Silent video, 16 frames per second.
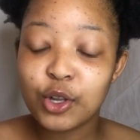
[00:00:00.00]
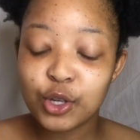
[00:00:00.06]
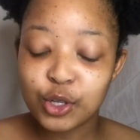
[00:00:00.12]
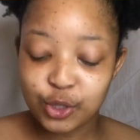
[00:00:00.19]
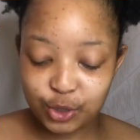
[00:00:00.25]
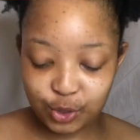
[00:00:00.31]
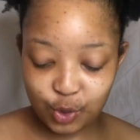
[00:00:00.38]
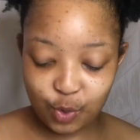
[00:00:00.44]

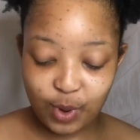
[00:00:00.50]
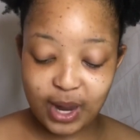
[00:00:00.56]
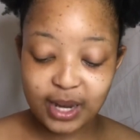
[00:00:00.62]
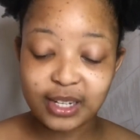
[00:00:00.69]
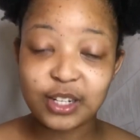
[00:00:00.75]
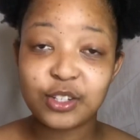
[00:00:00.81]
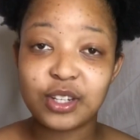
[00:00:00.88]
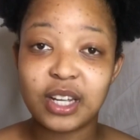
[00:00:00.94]
So I
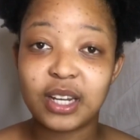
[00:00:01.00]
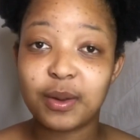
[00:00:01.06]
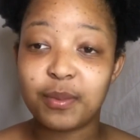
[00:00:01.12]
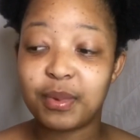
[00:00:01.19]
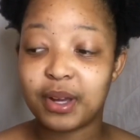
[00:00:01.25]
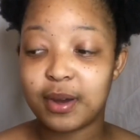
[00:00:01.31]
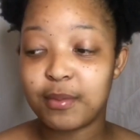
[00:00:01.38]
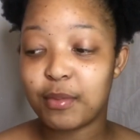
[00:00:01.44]
need to get a
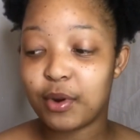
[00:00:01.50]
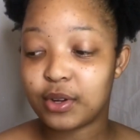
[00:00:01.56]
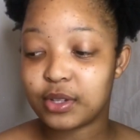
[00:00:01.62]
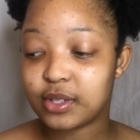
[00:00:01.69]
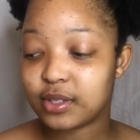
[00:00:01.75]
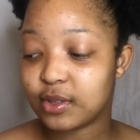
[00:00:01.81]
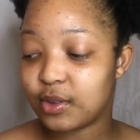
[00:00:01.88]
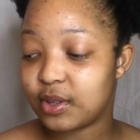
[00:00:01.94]
bigger
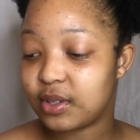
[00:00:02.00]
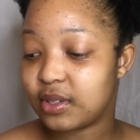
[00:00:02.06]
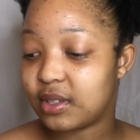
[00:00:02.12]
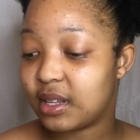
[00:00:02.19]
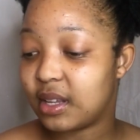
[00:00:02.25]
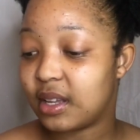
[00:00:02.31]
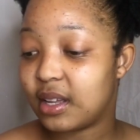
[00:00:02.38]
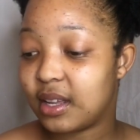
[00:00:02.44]
box
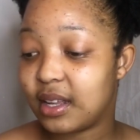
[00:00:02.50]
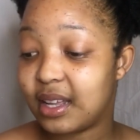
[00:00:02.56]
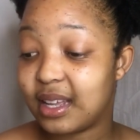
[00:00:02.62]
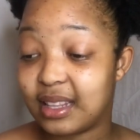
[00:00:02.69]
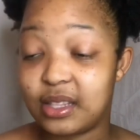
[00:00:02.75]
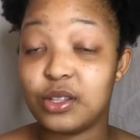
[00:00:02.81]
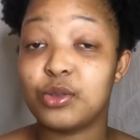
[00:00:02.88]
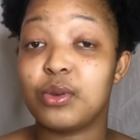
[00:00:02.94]
because
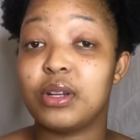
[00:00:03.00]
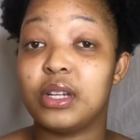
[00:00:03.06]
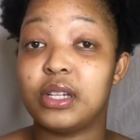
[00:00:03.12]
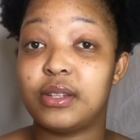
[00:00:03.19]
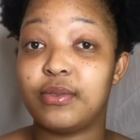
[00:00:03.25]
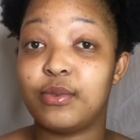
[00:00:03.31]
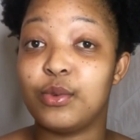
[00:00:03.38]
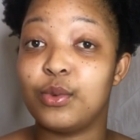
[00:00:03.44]
this one
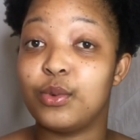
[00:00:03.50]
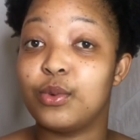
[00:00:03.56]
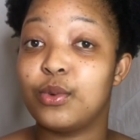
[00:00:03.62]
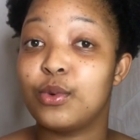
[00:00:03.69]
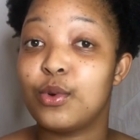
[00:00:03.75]
is full.